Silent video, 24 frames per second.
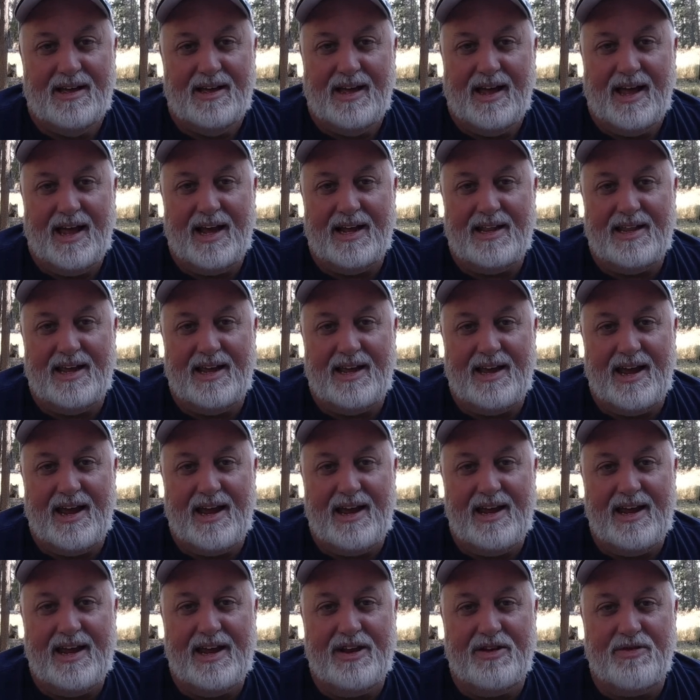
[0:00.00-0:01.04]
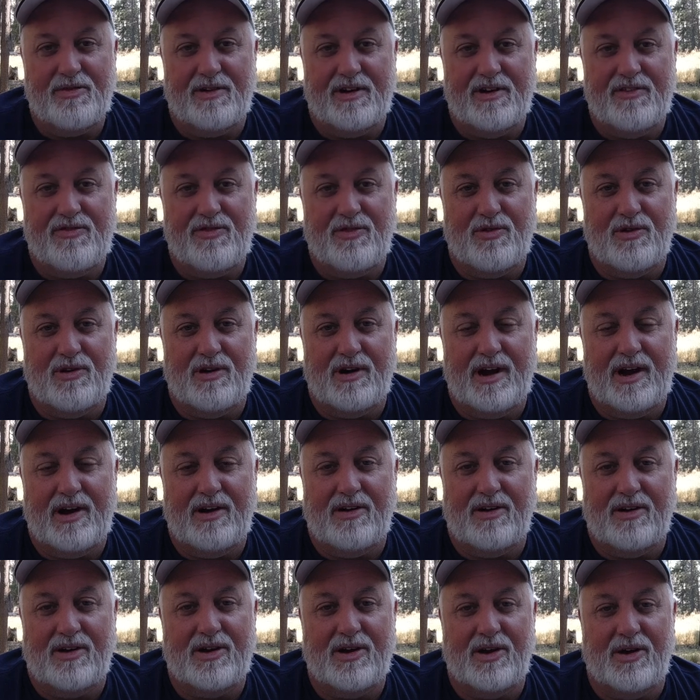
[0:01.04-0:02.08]
had the E24
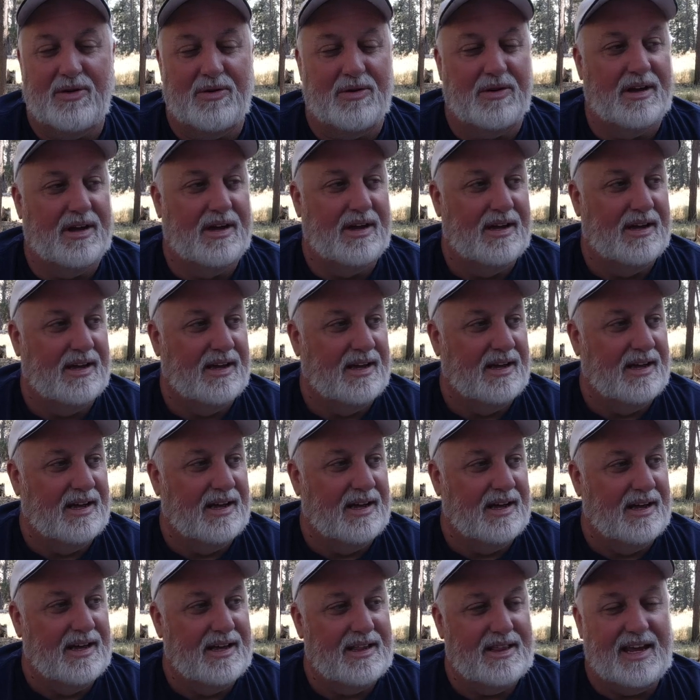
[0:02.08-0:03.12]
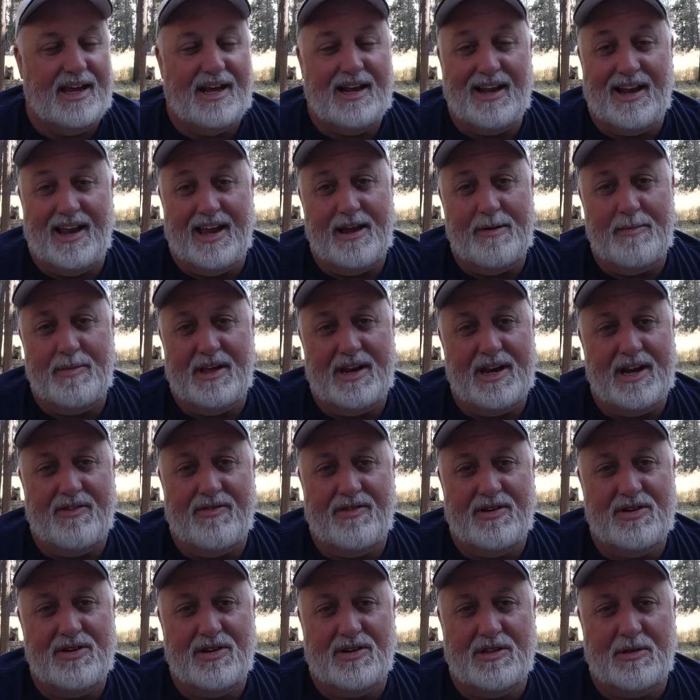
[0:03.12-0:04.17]
error code. They claimed they
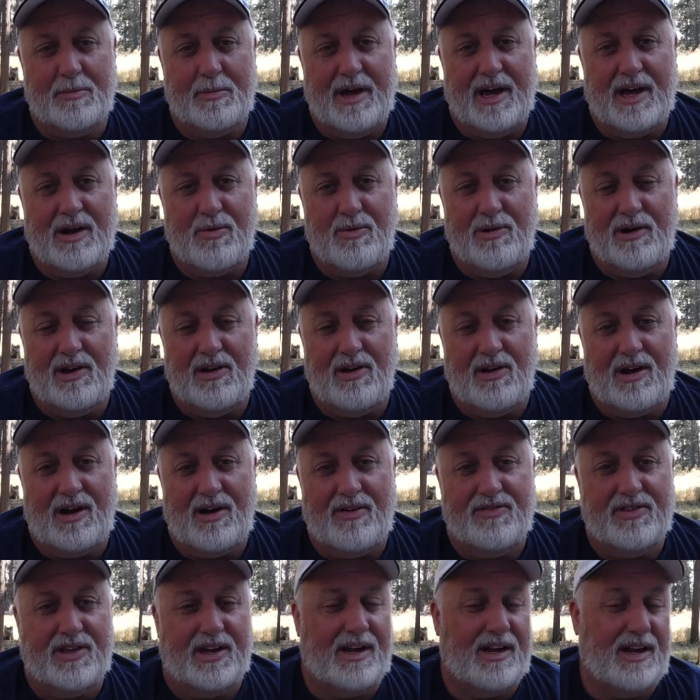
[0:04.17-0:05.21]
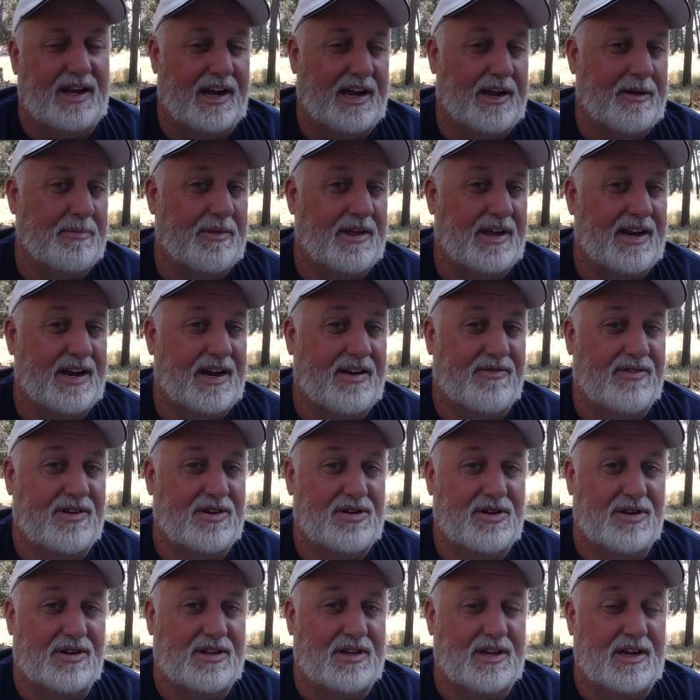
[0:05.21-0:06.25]
never took the back wheel off. They claimed they never
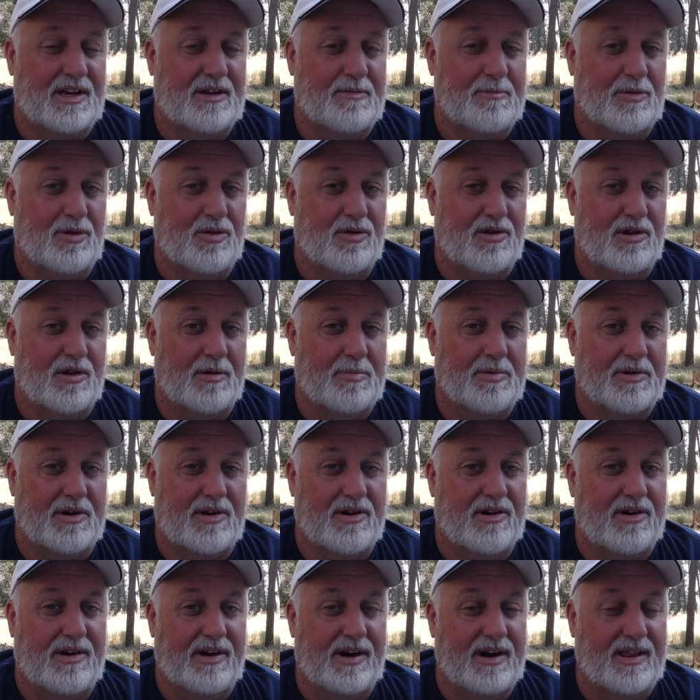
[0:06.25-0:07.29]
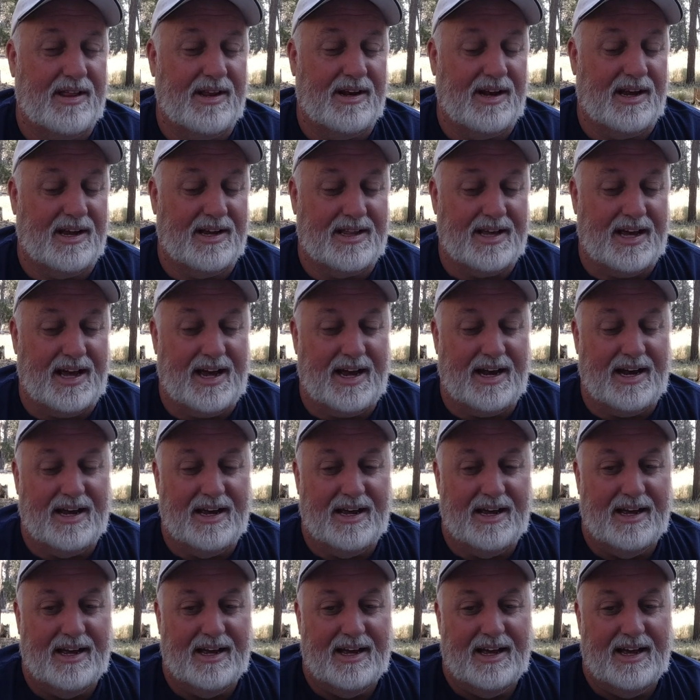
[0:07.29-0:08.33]
took the motor apart or anything like that.
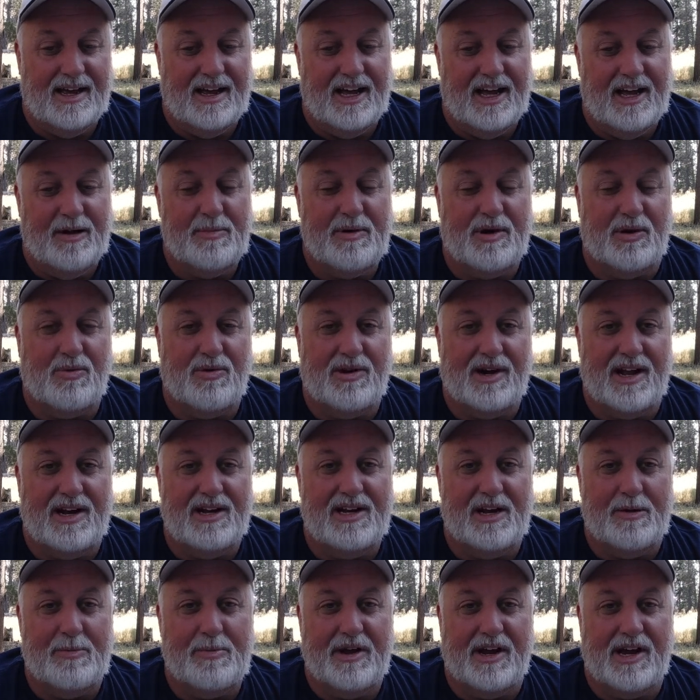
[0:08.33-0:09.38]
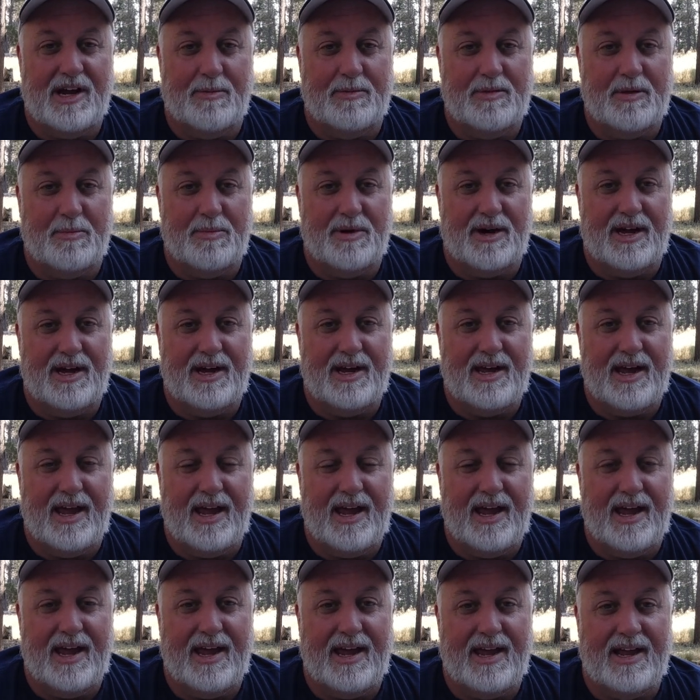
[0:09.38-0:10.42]
But when I did pick up the
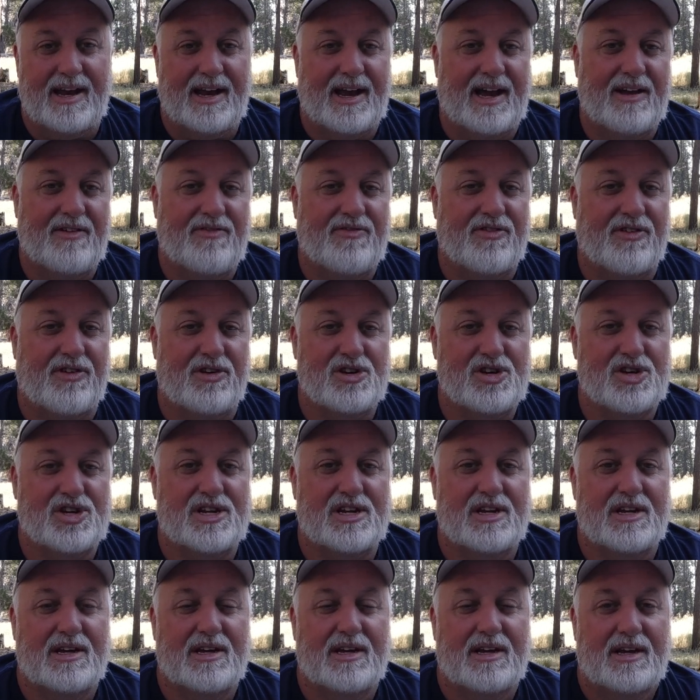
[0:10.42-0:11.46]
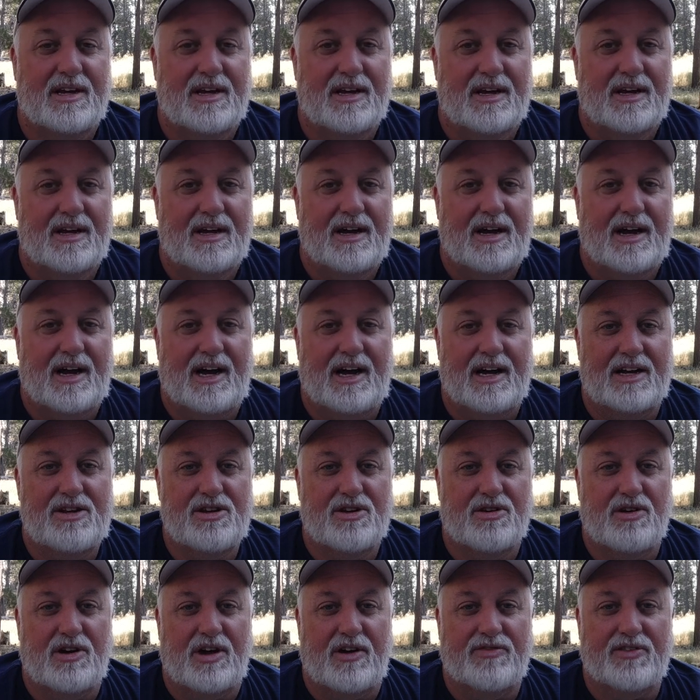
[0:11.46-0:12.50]
bike and I first
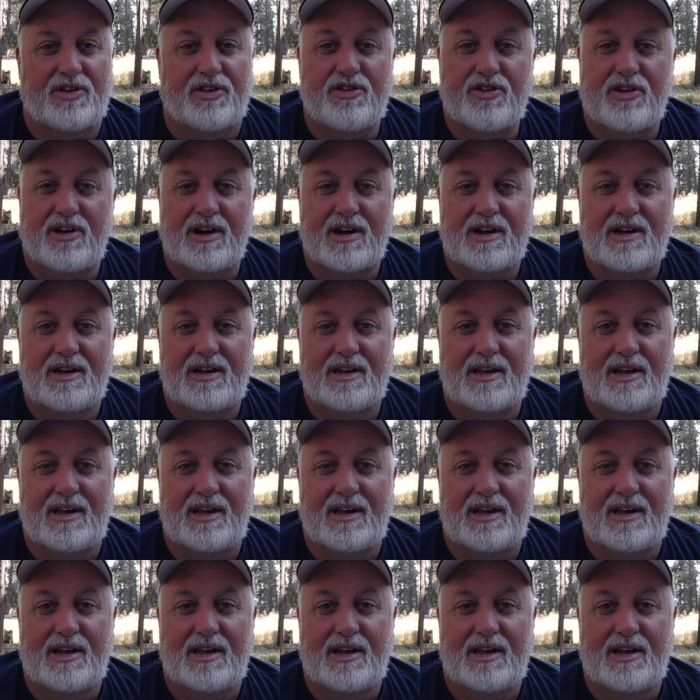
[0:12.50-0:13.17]
took it off the truck,